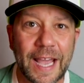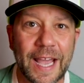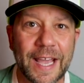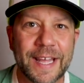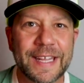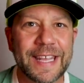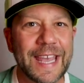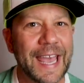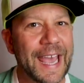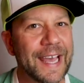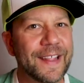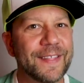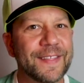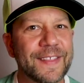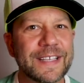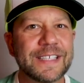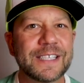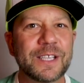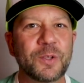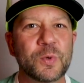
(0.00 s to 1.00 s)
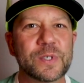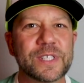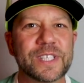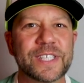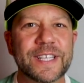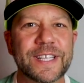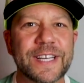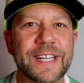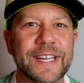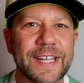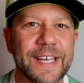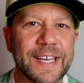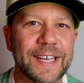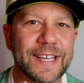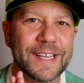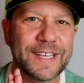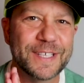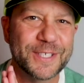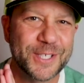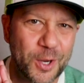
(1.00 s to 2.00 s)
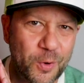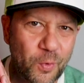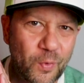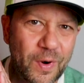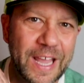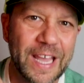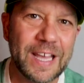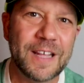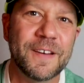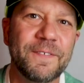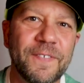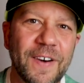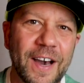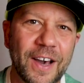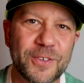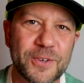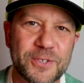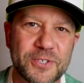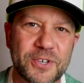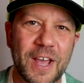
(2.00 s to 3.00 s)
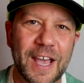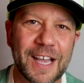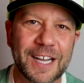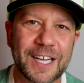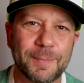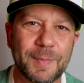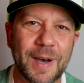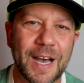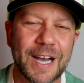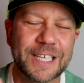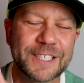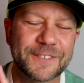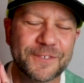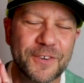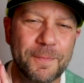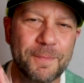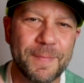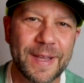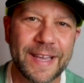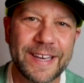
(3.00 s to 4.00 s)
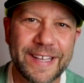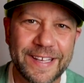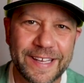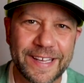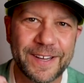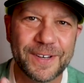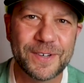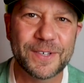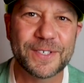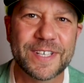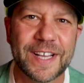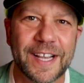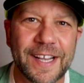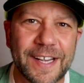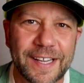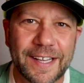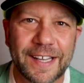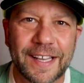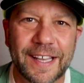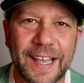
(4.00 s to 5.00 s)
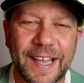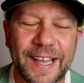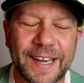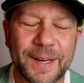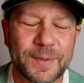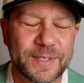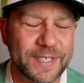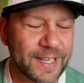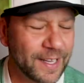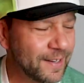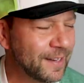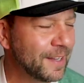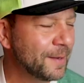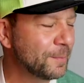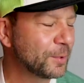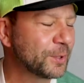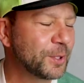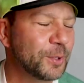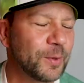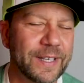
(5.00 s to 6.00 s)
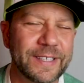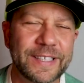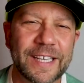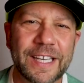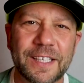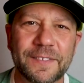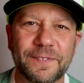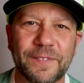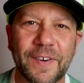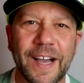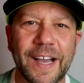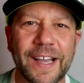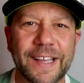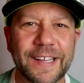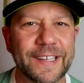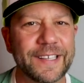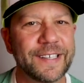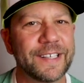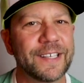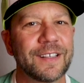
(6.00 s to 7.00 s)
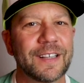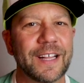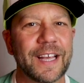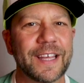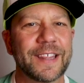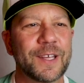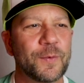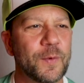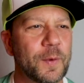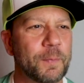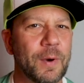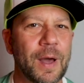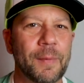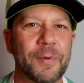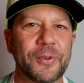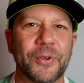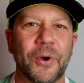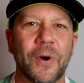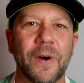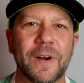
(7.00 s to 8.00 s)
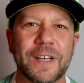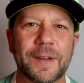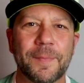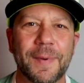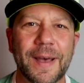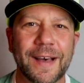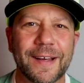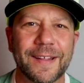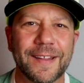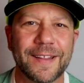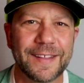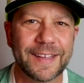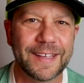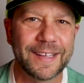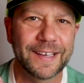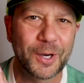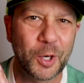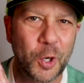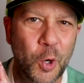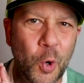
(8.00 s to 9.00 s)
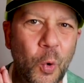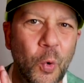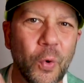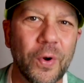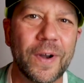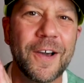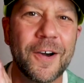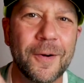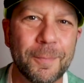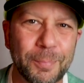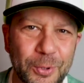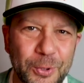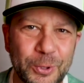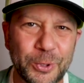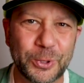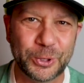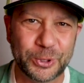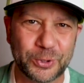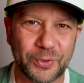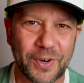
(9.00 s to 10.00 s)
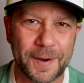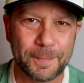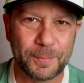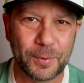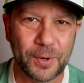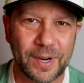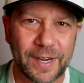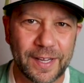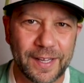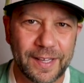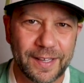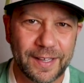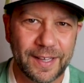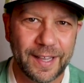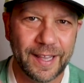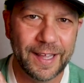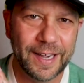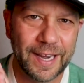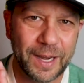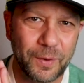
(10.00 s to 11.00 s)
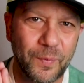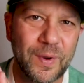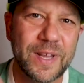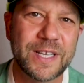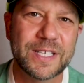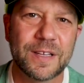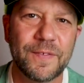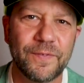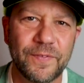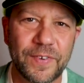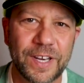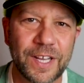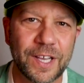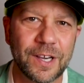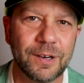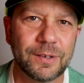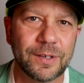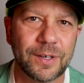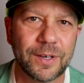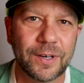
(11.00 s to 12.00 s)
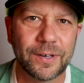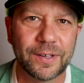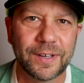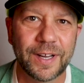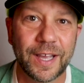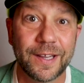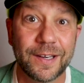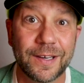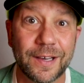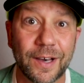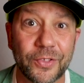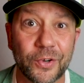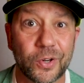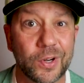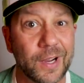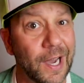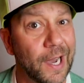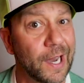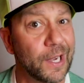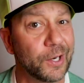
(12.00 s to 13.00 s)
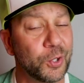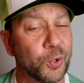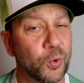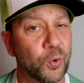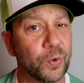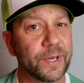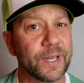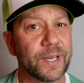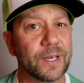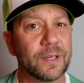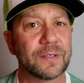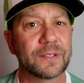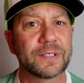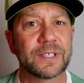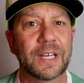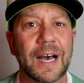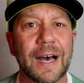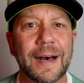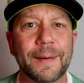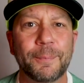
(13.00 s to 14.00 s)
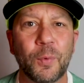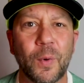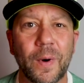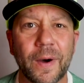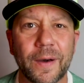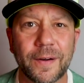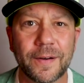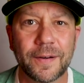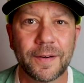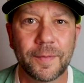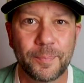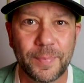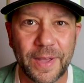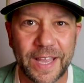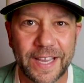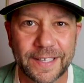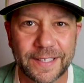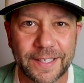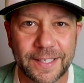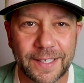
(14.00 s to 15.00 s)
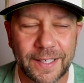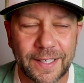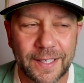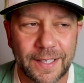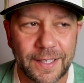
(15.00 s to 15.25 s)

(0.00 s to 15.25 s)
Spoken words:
and he had this lure sitting in his grandfather's tackle box for many years, and he was unable to identify it until I think we probably talked about the Cordell Blue Striper in a recent video on another Cotton Cordell topwater bait.